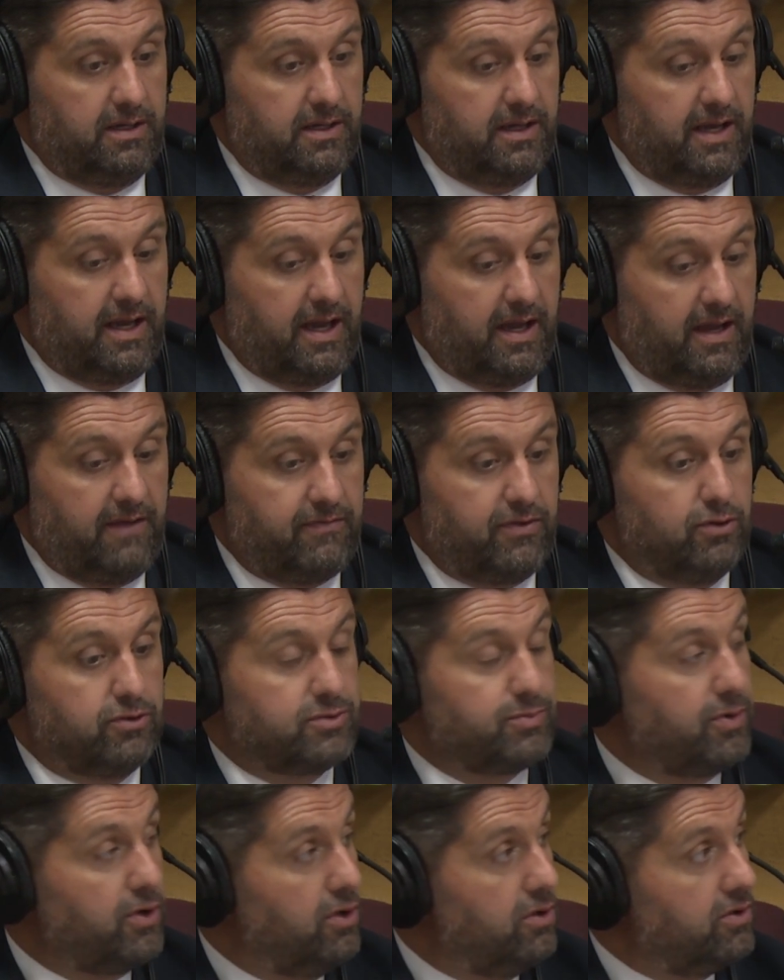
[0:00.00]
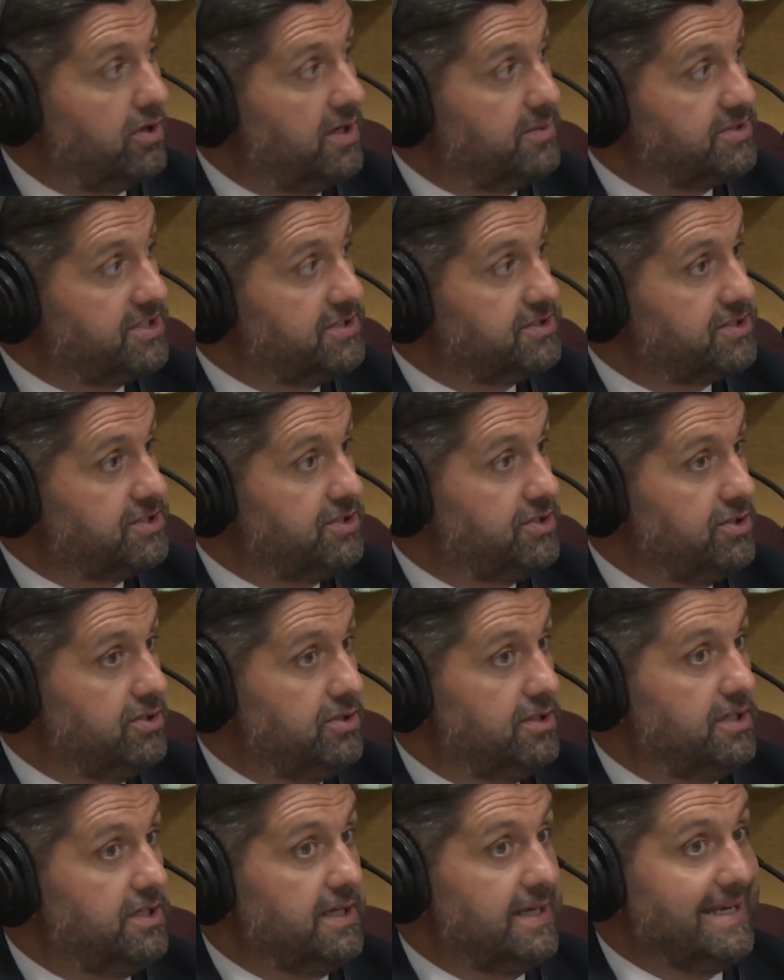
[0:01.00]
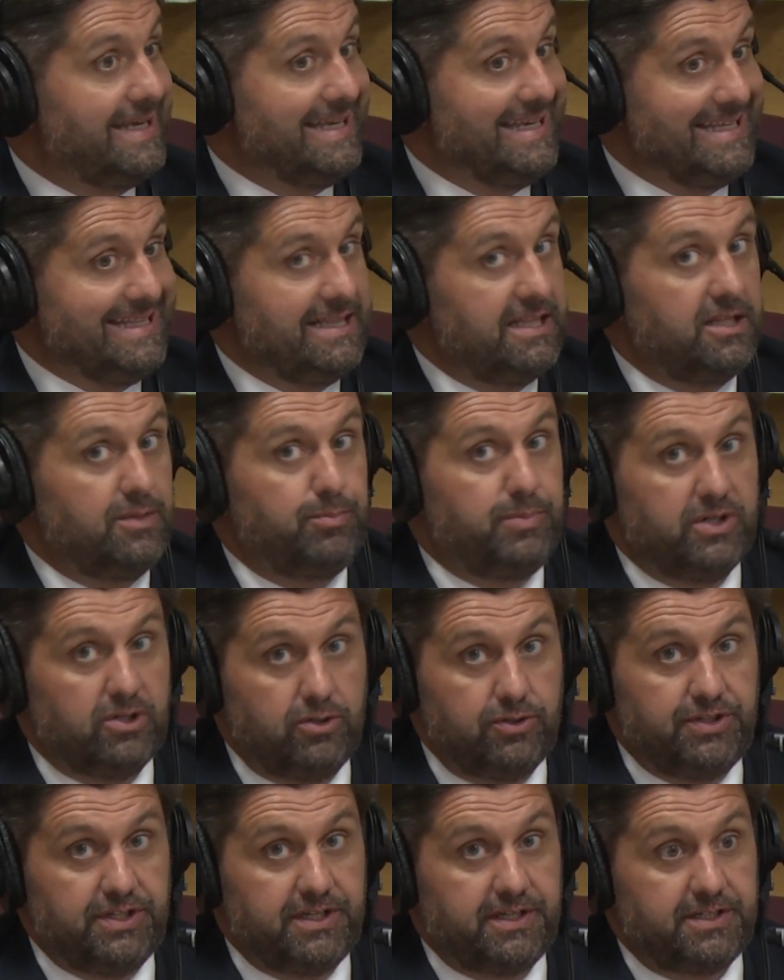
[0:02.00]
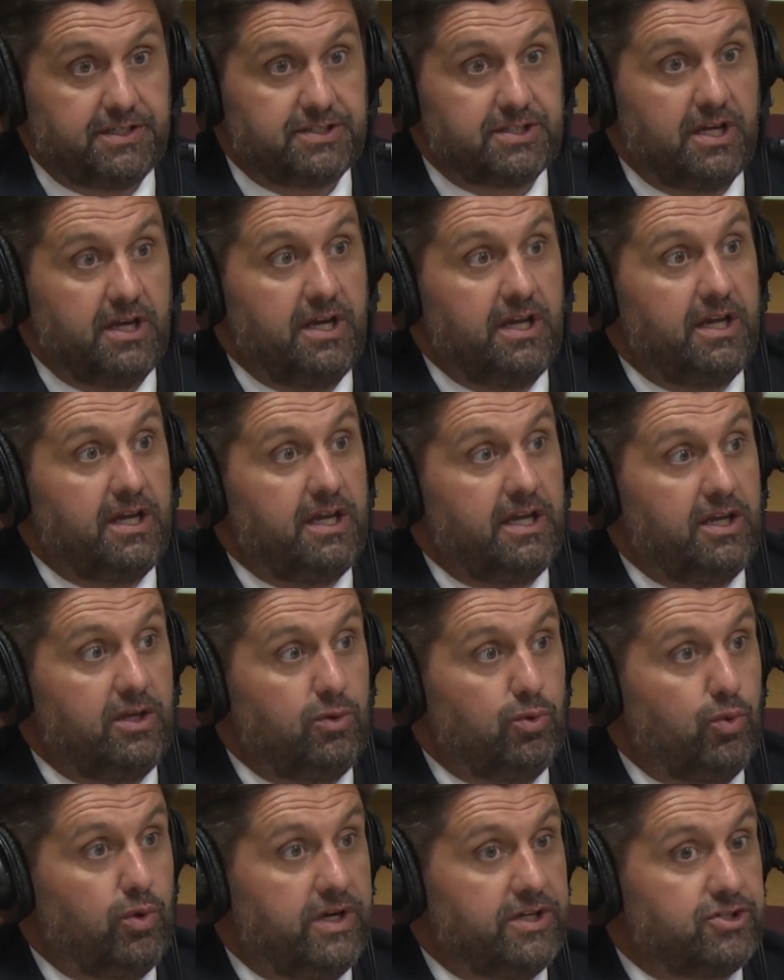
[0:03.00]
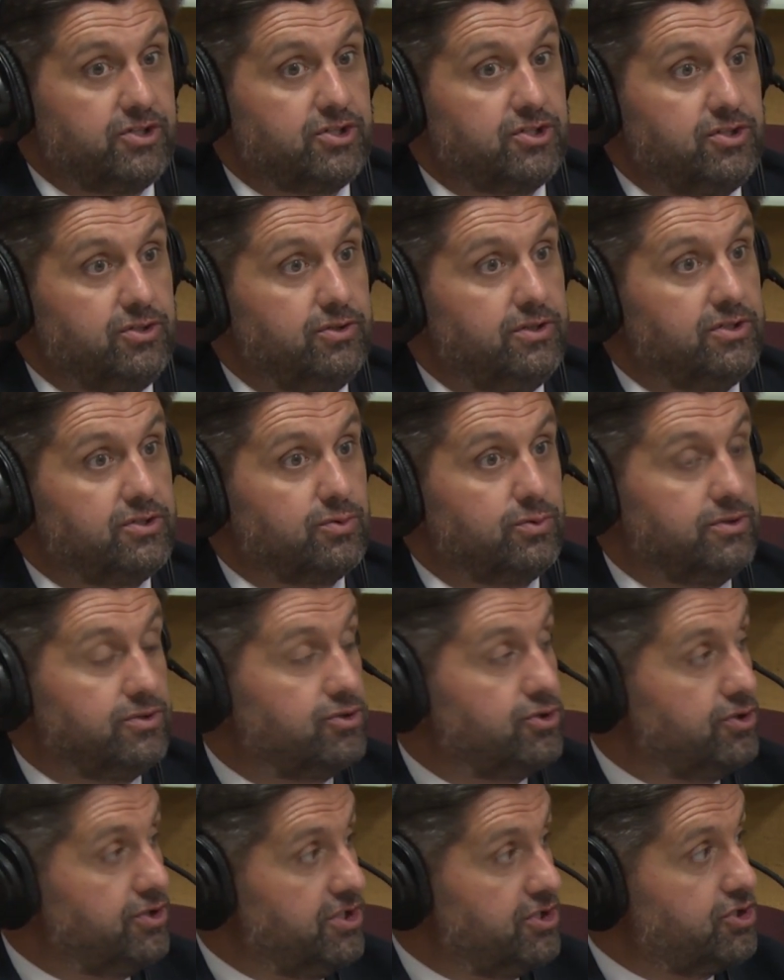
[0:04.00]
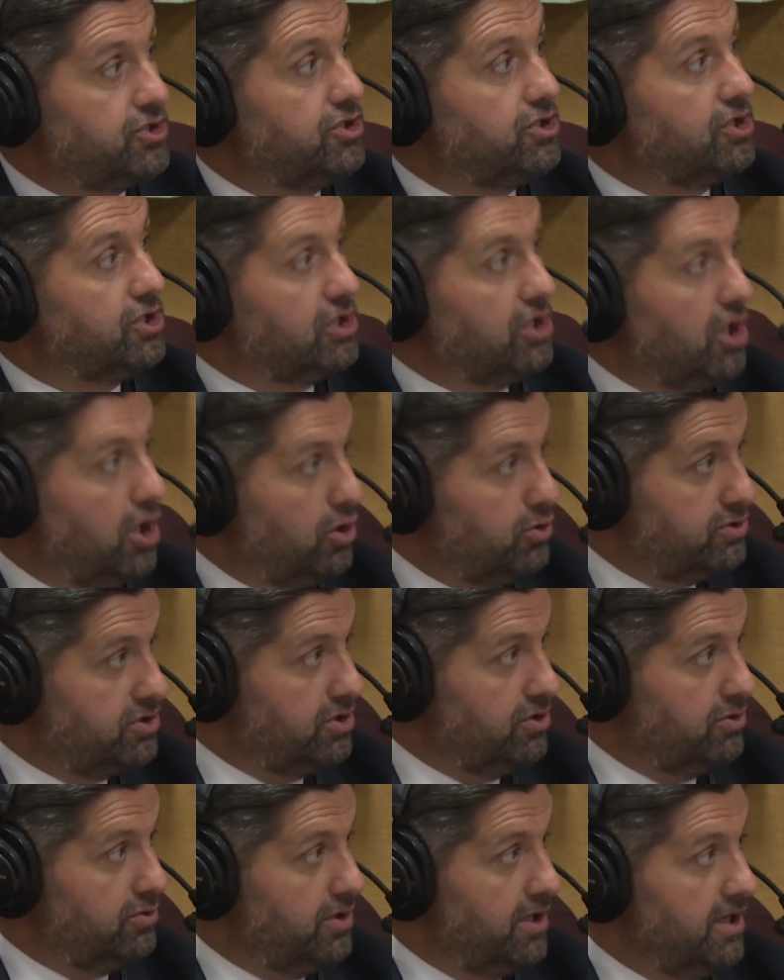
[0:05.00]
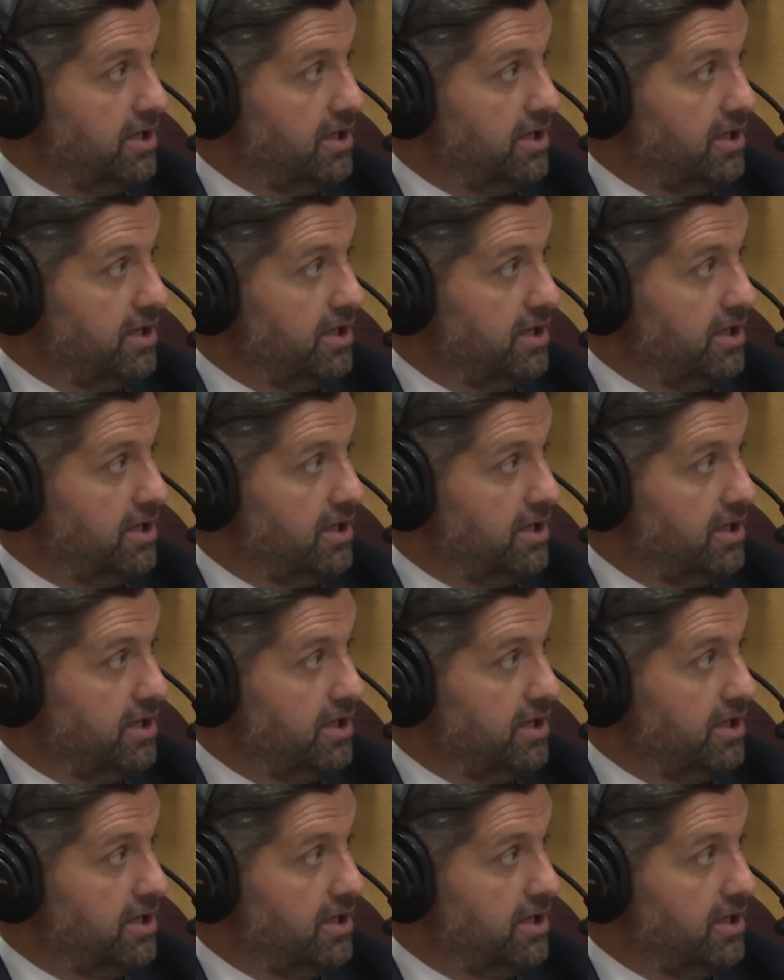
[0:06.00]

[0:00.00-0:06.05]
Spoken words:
have those programs instituted in the buildings in which students would traditionally go to,